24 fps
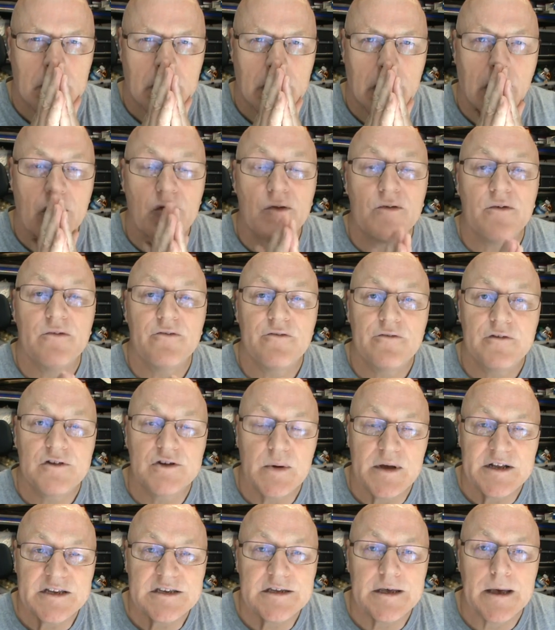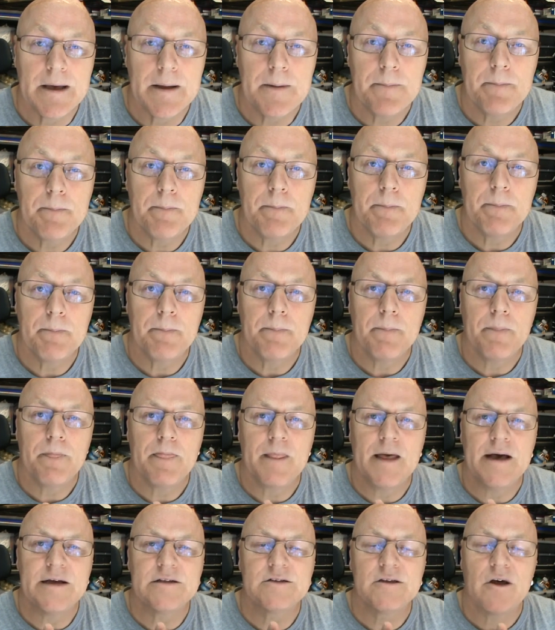on Twitter
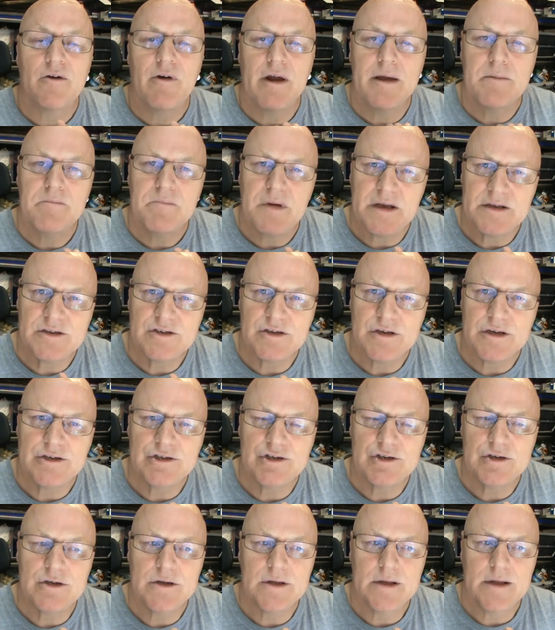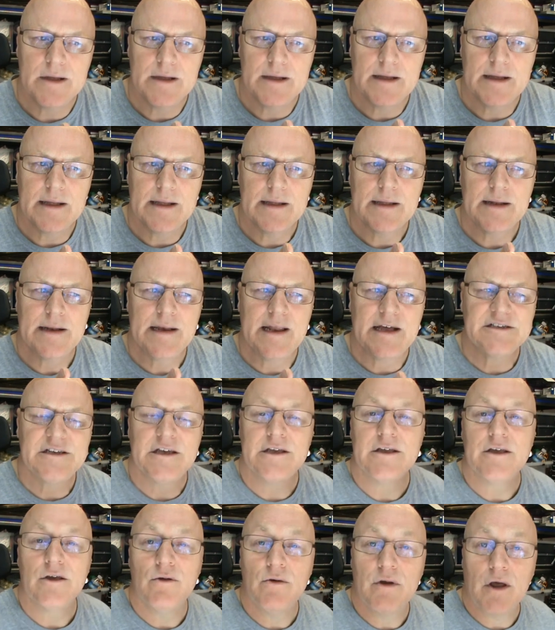a direct message
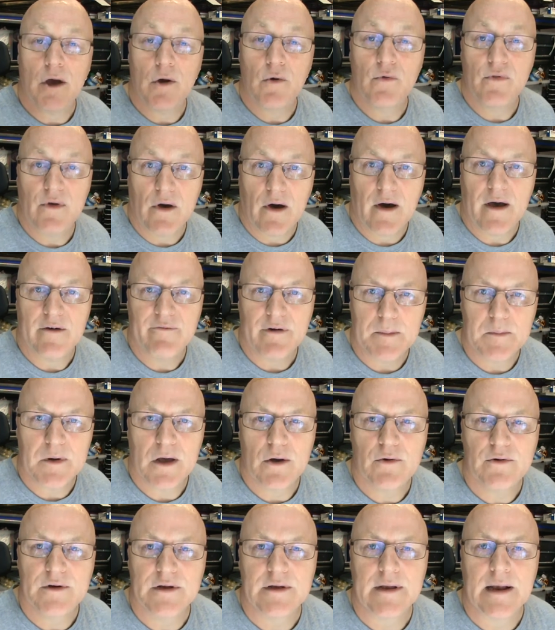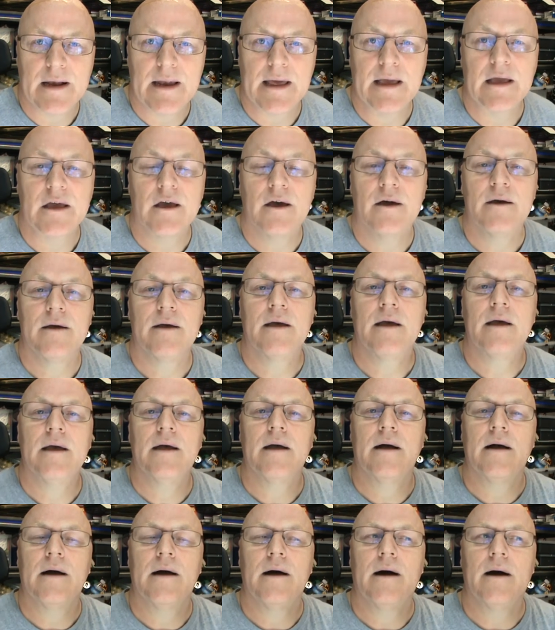letting you know that I've uploaded a link,
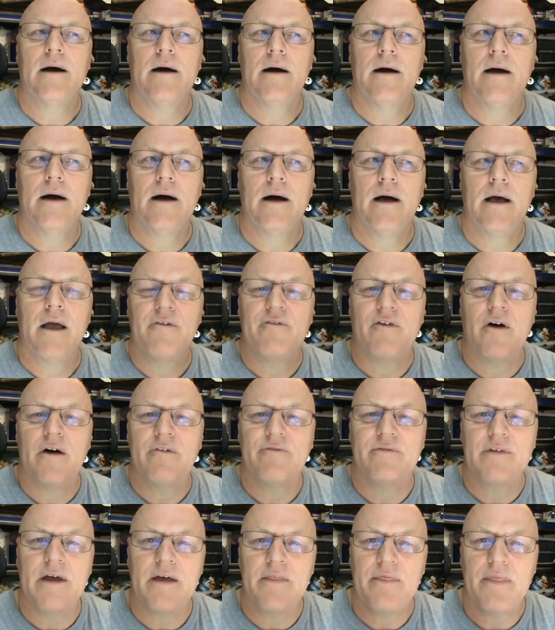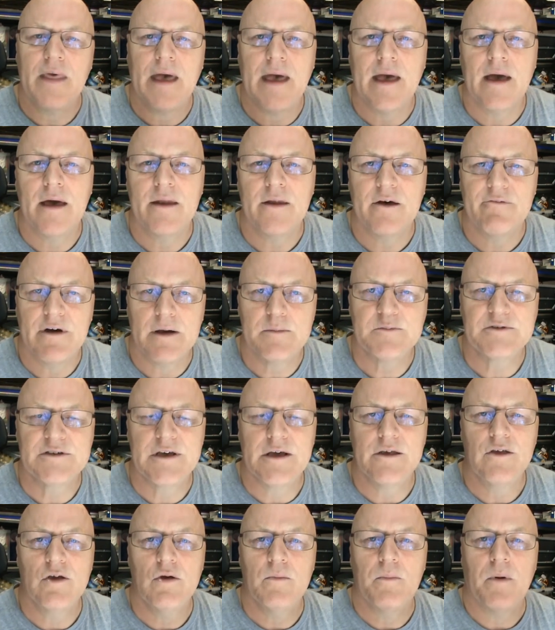if I've done that and I've
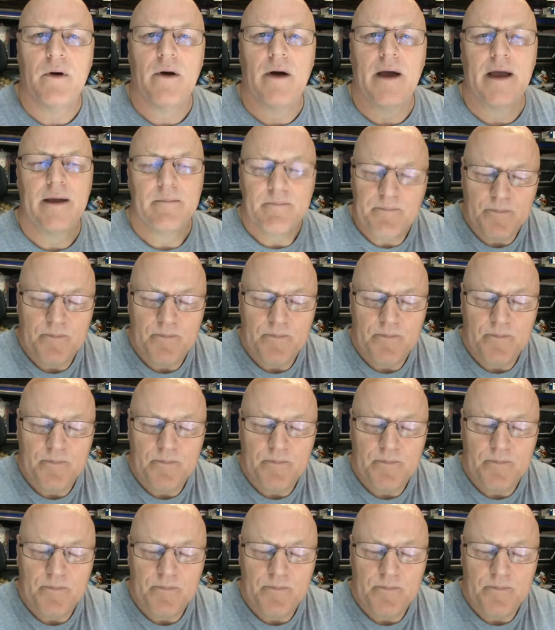upset you by